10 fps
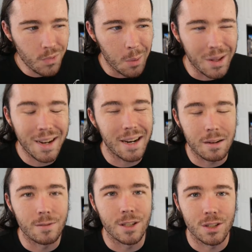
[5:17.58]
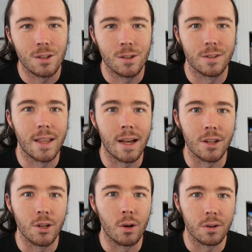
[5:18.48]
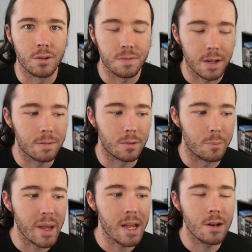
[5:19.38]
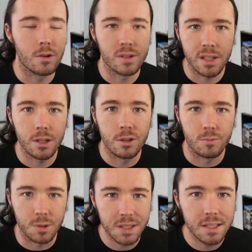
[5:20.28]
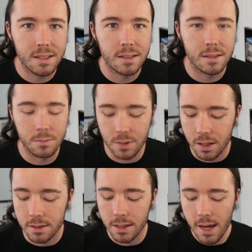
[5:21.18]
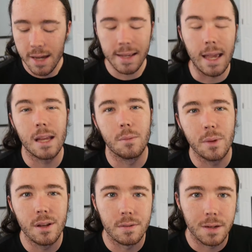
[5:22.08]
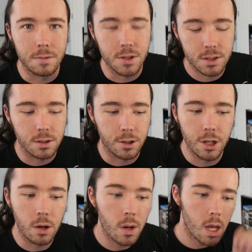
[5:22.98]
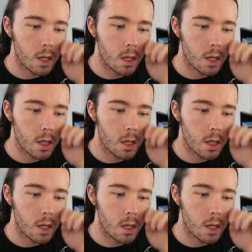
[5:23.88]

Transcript: But not every song that, you know, your favorite band or singer releases and does can be your favorite song, you know.